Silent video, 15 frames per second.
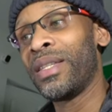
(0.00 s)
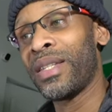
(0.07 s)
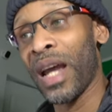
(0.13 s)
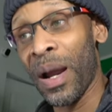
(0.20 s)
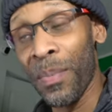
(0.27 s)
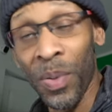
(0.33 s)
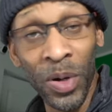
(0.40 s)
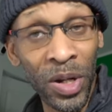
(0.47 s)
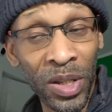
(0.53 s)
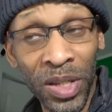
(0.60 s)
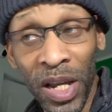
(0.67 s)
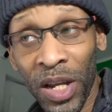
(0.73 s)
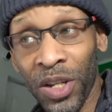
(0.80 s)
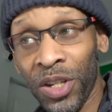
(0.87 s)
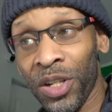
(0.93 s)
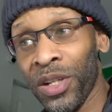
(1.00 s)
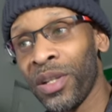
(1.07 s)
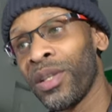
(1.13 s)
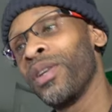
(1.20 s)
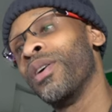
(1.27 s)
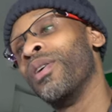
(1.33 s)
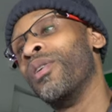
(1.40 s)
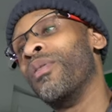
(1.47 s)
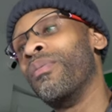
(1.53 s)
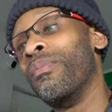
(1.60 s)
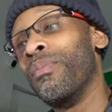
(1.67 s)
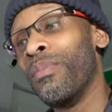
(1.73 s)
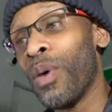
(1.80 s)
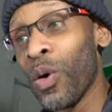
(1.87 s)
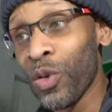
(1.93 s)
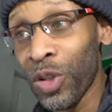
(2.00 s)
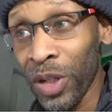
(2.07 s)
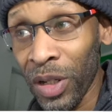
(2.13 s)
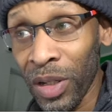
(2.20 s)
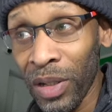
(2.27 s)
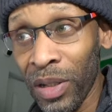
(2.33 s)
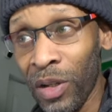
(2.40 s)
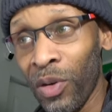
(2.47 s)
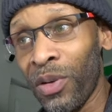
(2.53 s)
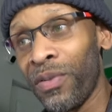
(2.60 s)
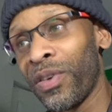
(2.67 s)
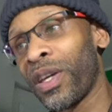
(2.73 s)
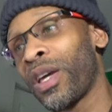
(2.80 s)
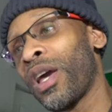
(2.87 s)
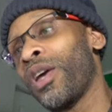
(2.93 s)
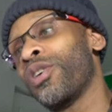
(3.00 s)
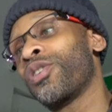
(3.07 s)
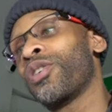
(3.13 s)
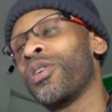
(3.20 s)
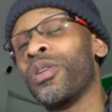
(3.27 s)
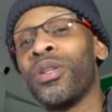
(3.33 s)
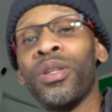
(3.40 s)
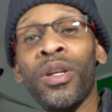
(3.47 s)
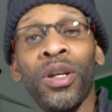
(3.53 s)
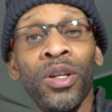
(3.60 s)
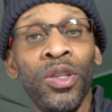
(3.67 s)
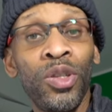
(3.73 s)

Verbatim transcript: Tamper detection, motion notification,